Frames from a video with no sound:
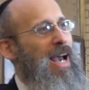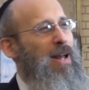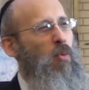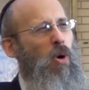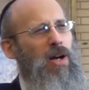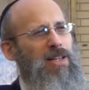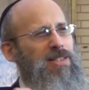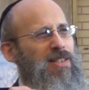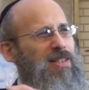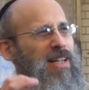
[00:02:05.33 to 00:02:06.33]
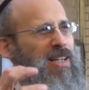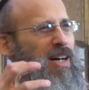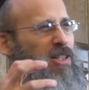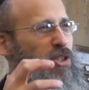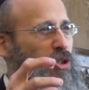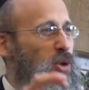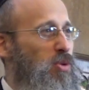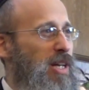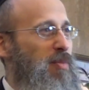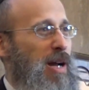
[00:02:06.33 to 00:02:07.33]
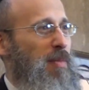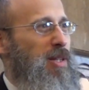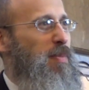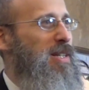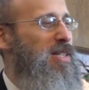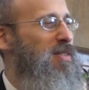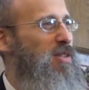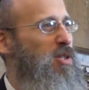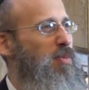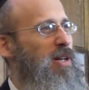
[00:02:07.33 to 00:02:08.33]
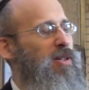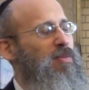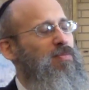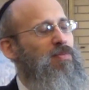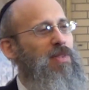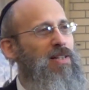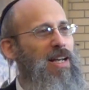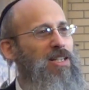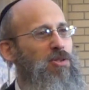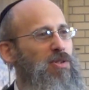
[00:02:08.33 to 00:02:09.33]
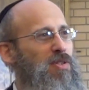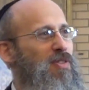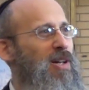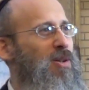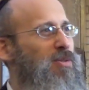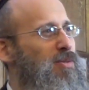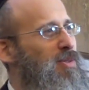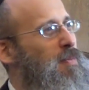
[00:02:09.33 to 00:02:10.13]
And why is it that God chose Abraham on the basis of this prayer? And the answer is as follows.